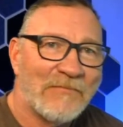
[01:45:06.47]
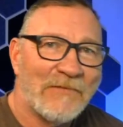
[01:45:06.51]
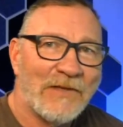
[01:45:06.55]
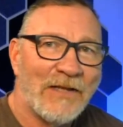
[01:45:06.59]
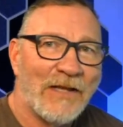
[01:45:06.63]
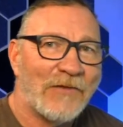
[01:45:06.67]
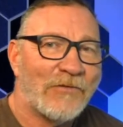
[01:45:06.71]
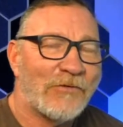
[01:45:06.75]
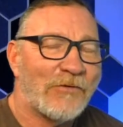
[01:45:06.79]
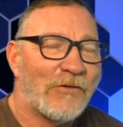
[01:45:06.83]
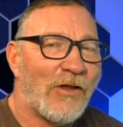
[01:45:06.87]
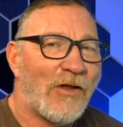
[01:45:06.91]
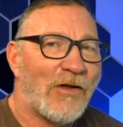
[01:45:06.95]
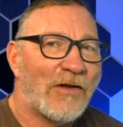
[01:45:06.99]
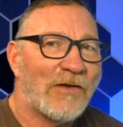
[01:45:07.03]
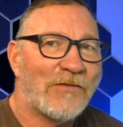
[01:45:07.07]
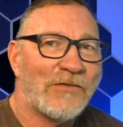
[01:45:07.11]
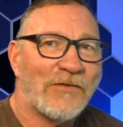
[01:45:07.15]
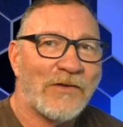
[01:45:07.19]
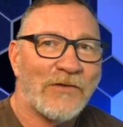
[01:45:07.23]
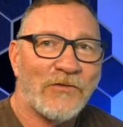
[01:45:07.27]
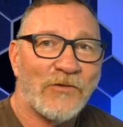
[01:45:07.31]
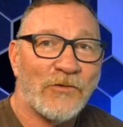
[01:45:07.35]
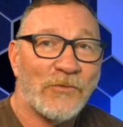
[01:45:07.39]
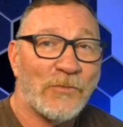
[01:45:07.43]
as long
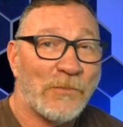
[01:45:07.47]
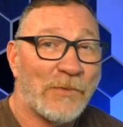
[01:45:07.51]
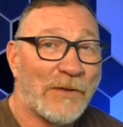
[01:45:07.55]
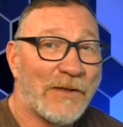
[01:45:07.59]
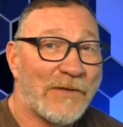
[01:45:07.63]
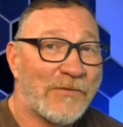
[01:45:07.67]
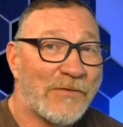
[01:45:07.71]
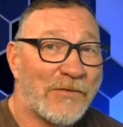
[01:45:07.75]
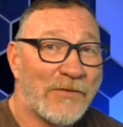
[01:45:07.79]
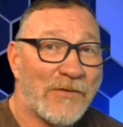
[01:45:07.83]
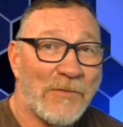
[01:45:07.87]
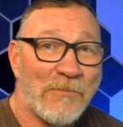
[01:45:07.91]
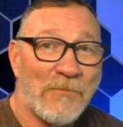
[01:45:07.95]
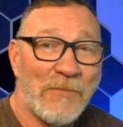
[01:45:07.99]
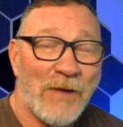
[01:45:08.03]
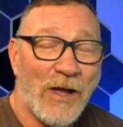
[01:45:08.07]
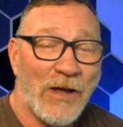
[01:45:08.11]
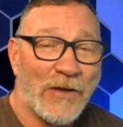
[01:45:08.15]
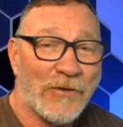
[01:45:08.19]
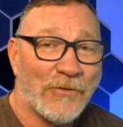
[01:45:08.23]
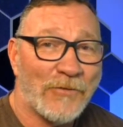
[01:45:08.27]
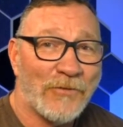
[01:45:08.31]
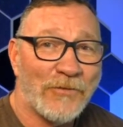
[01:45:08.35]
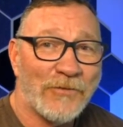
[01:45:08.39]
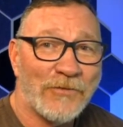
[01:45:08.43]
as it splits the
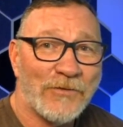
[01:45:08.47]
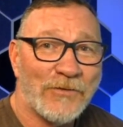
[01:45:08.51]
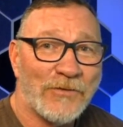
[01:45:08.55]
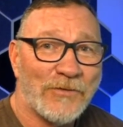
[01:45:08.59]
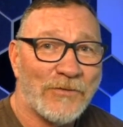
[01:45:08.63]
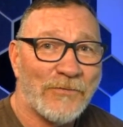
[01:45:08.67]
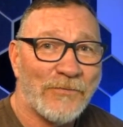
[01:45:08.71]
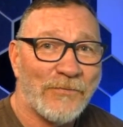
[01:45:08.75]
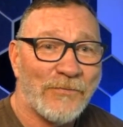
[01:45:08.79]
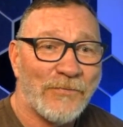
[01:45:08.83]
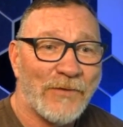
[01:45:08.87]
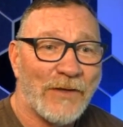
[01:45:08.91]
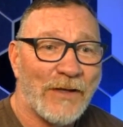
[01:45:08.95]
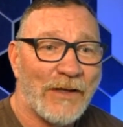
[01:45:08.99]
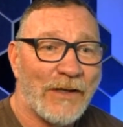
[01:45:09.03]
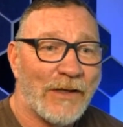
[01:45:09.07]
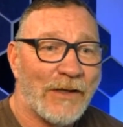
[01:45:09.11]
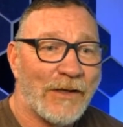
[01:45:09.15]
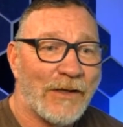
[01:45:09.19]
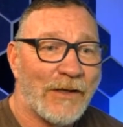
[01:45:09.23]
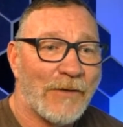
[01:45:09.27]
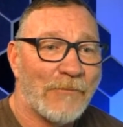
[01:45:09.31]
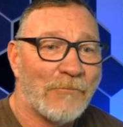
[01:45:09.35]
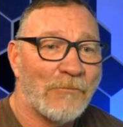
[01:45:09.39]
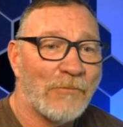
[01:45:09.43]
models,
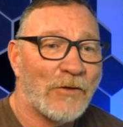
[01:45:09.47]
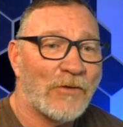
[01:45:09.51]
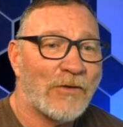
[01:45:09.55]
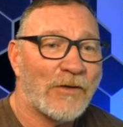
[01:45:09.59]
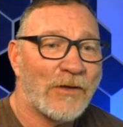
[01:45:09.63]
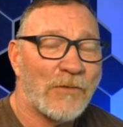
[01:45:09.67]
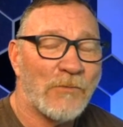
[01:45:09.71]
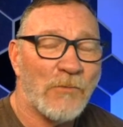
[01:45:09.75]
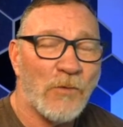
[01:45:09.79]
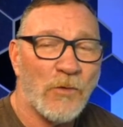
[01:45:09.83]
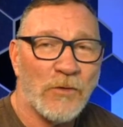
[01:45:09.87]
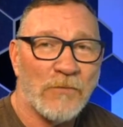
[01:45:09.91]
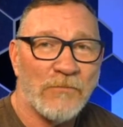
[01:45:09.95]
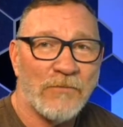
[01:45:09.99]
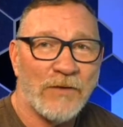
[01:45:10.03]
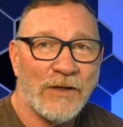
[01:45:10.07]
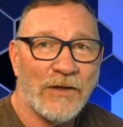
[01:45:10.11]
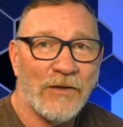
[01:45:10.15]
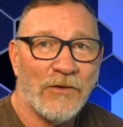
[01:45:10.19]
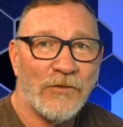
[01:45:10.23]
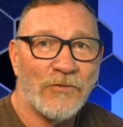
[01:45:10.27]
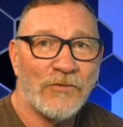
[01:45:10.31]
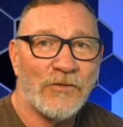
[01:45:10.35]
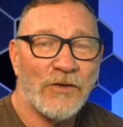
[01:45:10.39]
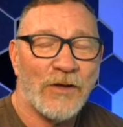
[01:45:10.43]
and I'm looking at more
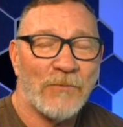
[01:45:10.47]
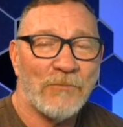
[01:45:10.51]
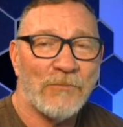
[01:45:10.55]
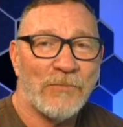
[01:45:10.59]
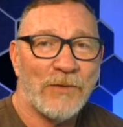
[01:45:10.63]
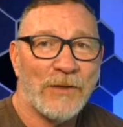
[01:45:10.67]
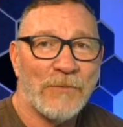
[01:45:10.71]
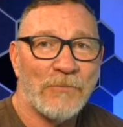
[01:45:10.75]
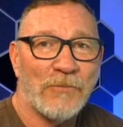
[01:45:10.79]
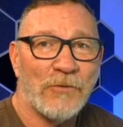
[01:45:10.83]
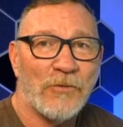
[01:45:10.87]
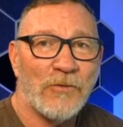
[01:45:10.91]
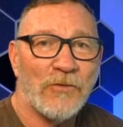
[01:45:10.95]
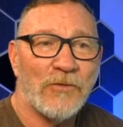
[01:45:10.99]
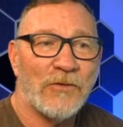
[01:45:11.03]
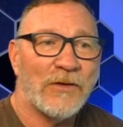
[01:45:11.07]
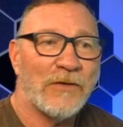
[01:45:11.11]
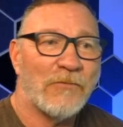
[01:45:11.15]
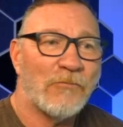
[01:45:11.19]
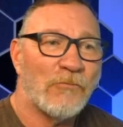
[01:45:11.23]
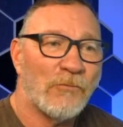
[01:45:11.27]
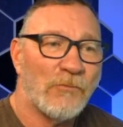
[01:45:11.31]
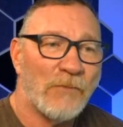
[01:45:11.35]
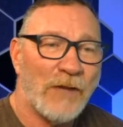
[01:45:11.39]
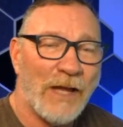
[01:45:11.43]
videos on people
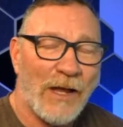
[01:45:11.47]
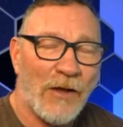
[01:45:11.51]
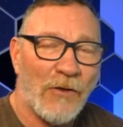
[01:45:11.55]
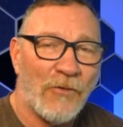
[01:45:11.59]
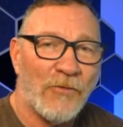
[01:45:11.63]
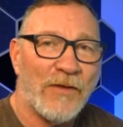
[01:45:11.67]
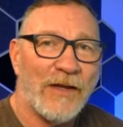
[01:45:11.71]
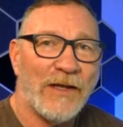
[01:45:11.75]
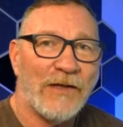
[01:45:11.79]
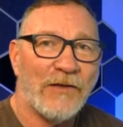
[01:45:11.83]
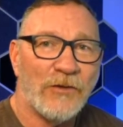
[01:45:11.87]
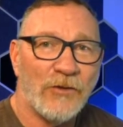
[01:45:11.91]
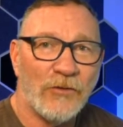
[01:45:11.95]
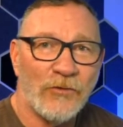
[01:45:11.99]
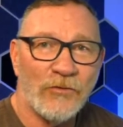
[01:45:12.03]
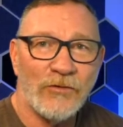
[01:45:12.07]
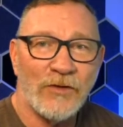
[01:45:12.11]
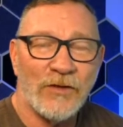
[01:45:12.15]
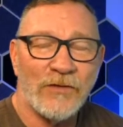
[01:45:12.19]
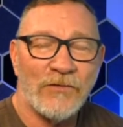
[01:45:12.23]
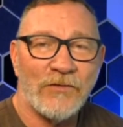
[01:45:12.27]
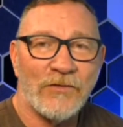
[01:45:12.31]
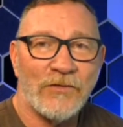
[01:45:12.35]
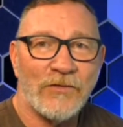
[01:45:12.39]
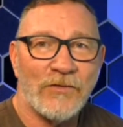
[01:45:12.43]
and how they
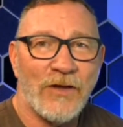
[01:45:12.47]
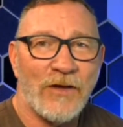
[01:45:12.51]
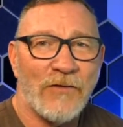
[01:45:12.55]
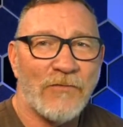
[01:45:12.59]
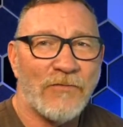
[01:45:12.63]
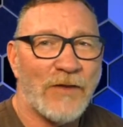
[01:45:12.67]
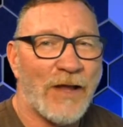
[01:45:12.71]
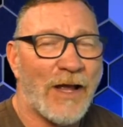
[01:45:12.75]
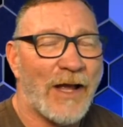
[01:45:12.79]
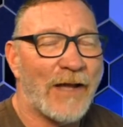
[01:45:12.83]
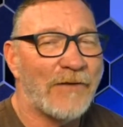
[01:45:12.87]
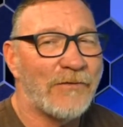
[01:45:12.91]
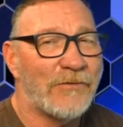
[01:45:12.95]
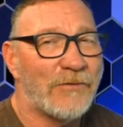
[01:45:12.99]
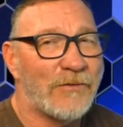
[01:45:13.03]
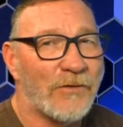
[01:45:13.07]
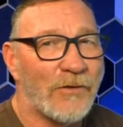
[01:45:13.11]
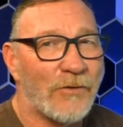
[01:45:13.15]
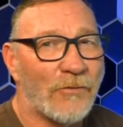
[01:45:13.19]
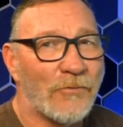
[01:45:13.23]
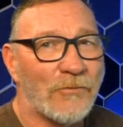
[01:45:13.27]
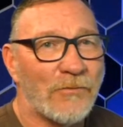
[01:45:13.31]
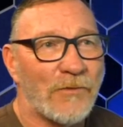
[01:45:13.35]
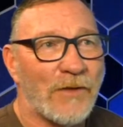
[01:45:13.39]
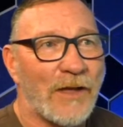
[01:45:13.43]
use it and stuff. I
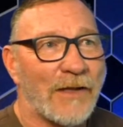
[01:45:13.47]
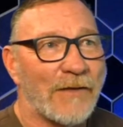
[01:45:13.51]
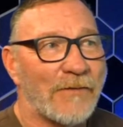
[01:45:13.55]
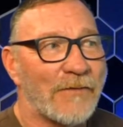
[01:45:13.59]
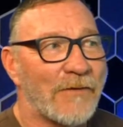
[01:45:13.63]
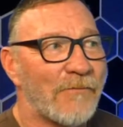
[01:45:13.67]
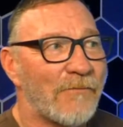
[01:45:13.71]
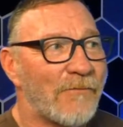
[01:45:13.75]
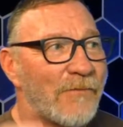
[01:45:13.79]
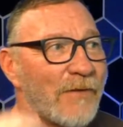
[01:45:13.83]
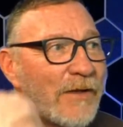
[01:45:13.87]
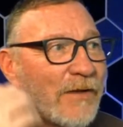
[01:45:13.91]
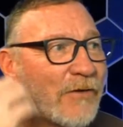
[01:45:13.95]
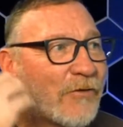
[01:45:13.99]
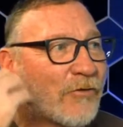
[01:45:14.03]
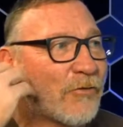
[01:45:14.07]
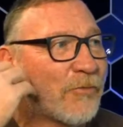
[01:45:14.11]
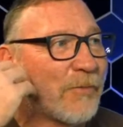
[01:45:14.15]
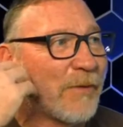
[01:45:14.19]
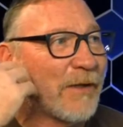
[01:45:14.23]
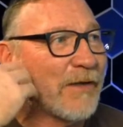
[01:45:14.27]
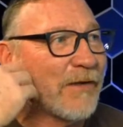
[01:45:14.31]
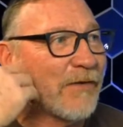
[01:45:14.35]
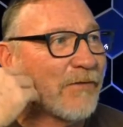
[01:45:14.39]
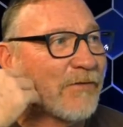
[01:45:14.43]
don't like the
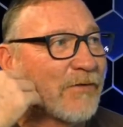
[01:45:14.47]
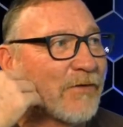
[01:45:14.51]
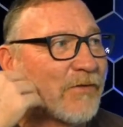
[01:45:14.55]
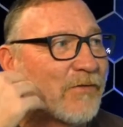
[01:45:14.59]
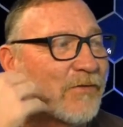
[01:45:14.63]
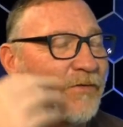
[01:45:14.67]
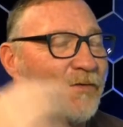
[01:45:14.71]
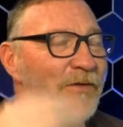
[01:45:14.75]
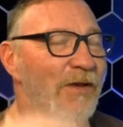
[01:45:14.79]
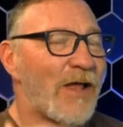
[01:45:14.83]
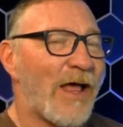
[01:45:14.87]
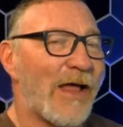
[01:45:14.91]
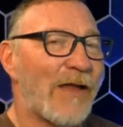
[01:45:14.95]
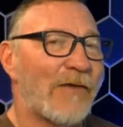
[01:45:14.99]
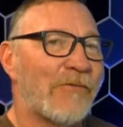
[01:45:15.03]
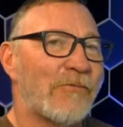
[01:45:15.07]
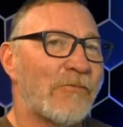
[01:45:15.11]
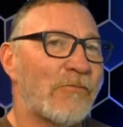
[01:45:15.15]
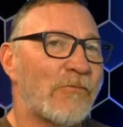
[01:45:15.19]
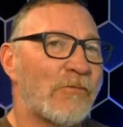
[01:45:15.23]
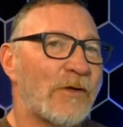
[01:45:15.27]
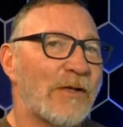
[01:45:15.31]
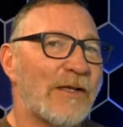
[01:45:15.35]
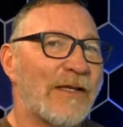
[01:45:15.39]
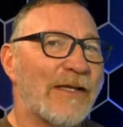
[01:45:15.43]
videos because it's not
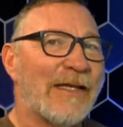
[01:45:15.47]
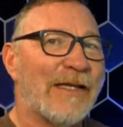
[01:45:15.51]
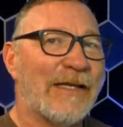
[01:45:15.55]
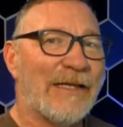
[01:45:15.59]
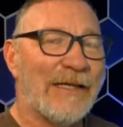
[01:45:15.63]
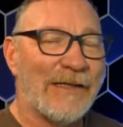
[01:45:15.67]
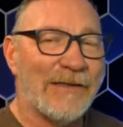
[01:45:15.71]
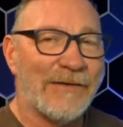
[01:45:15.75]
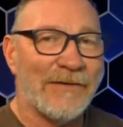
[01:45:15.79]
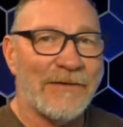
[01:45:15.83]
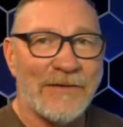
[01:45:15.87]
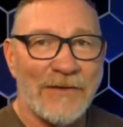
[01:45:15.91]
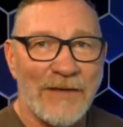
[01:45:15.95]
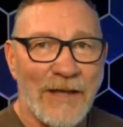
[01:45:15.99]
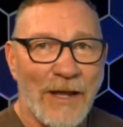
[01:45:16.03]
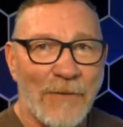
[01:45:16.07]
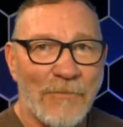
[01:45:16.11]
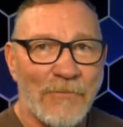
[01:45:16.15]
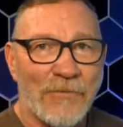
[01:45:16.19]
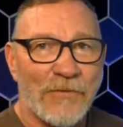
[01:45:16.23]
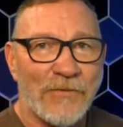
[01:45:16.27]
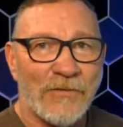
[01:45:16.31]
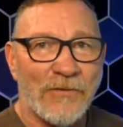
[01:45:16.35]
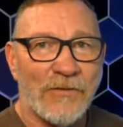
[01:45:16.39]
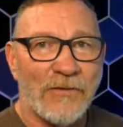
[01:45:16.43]
really in
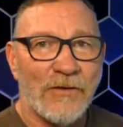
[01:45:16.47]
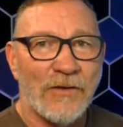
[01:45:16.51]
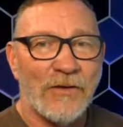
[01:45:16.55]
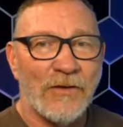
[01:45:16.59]
depth